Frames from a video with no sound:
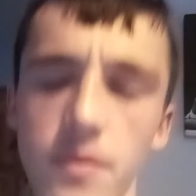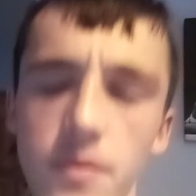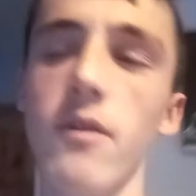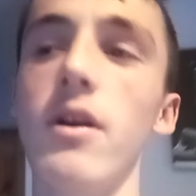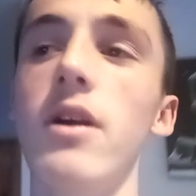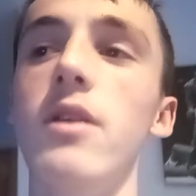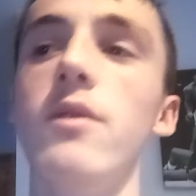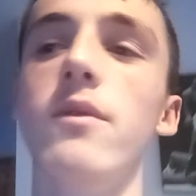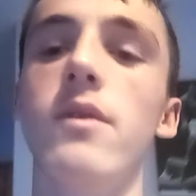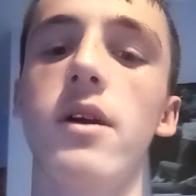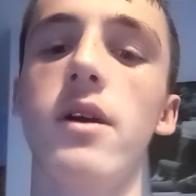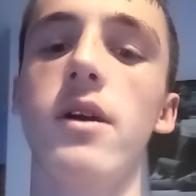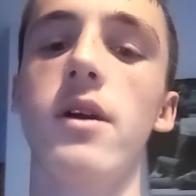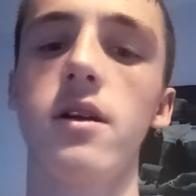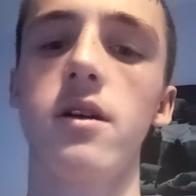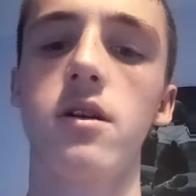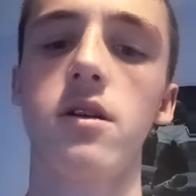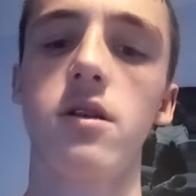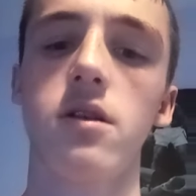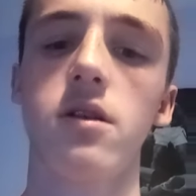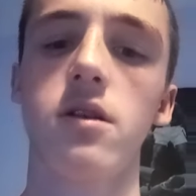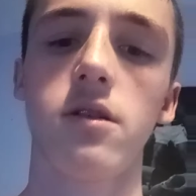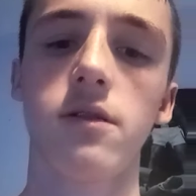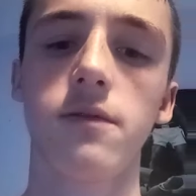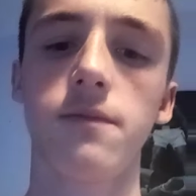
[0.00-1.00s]
Anyway,
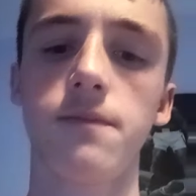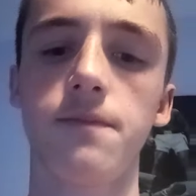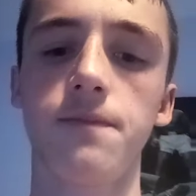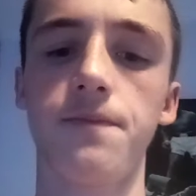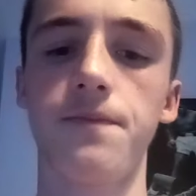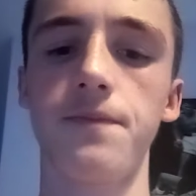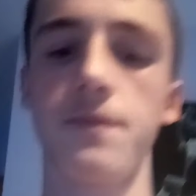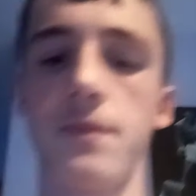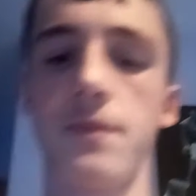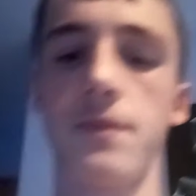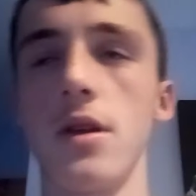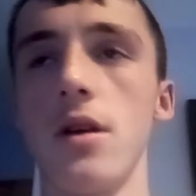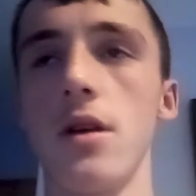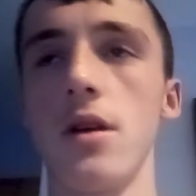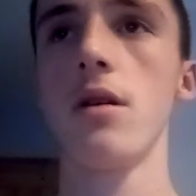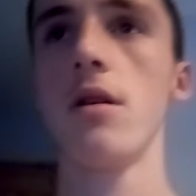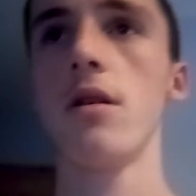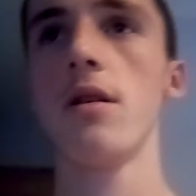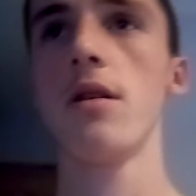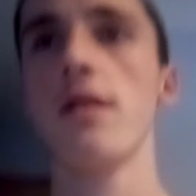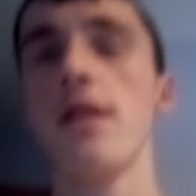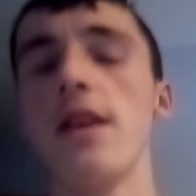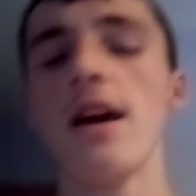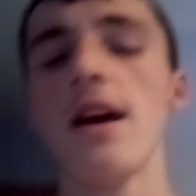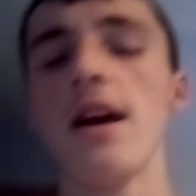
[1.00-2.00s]

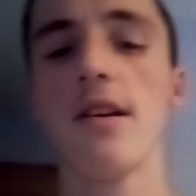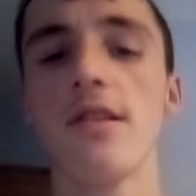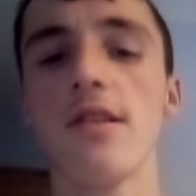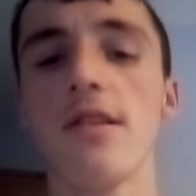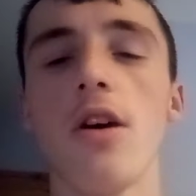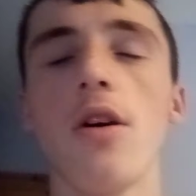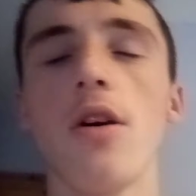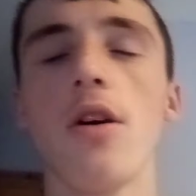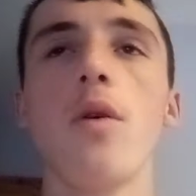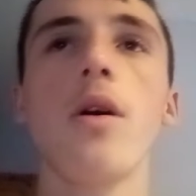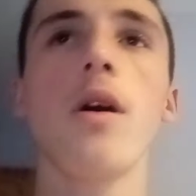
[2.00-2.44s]
yeah, so